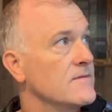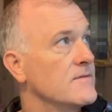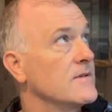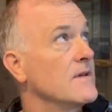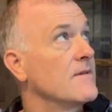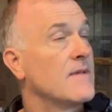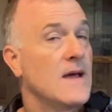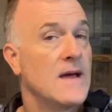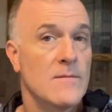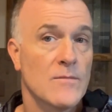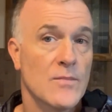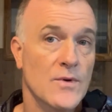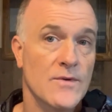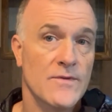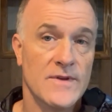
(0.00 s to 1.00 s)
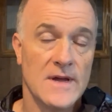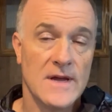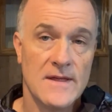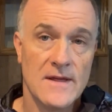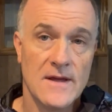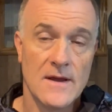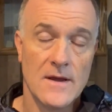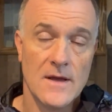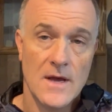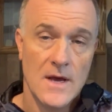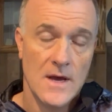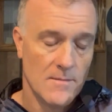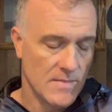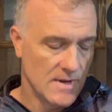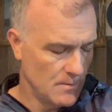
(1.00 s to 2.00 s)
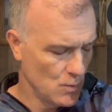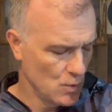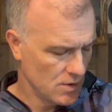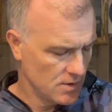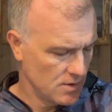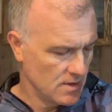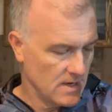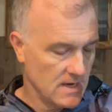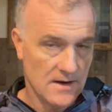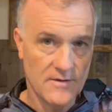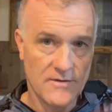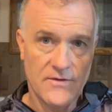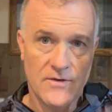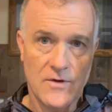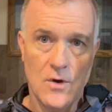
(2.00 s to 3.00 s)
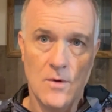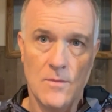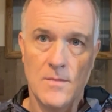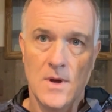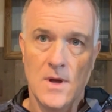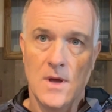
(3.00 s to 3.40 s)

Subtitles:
see if that improves anything. But I'm working on getting a scope